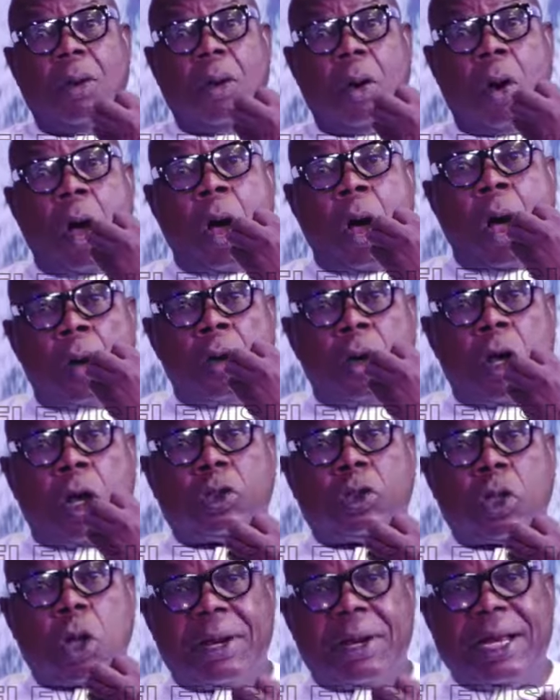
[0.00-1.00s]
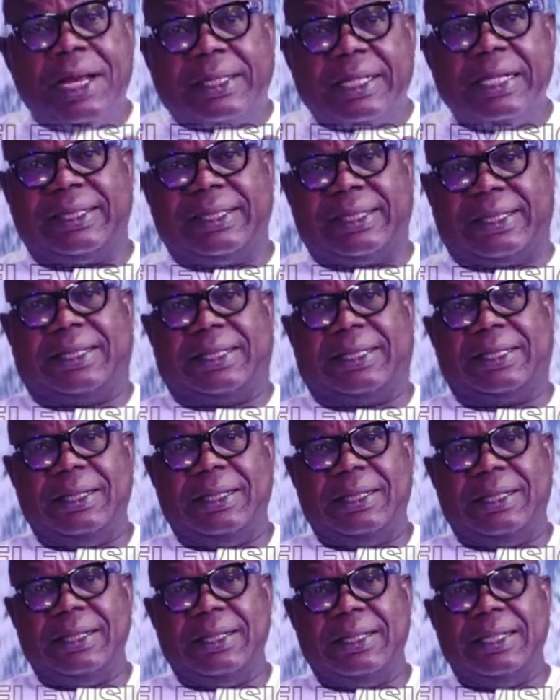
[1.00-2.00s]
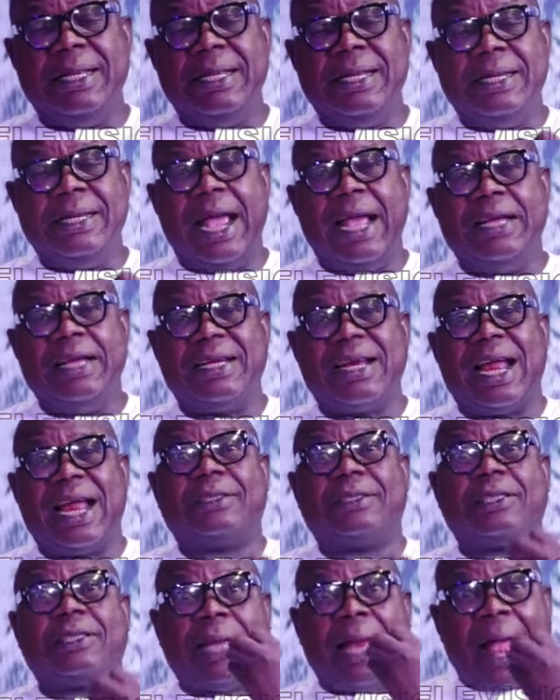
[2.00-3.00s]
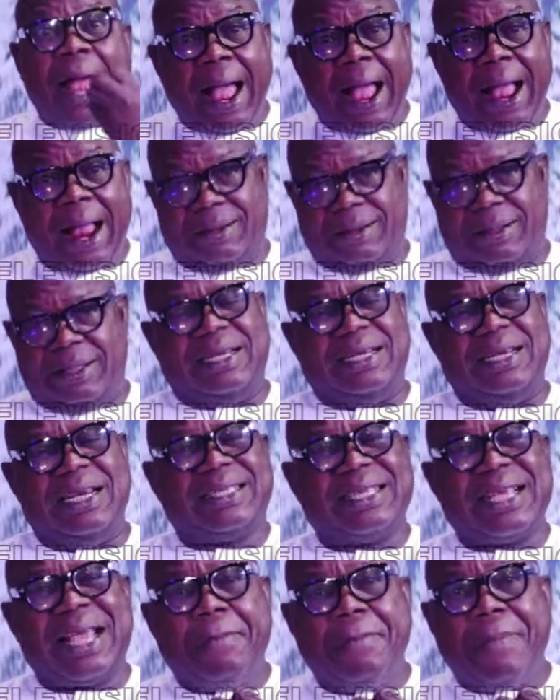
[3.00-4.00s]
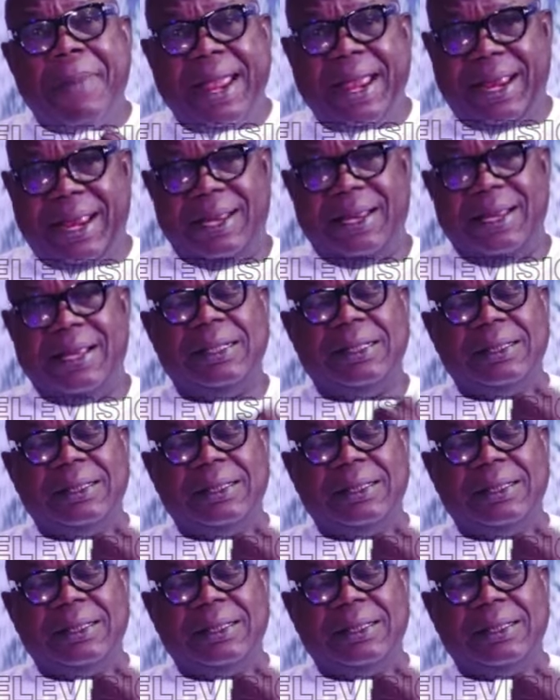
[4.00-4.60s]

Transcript: all authorities in Nigeria shall, it didn't say may,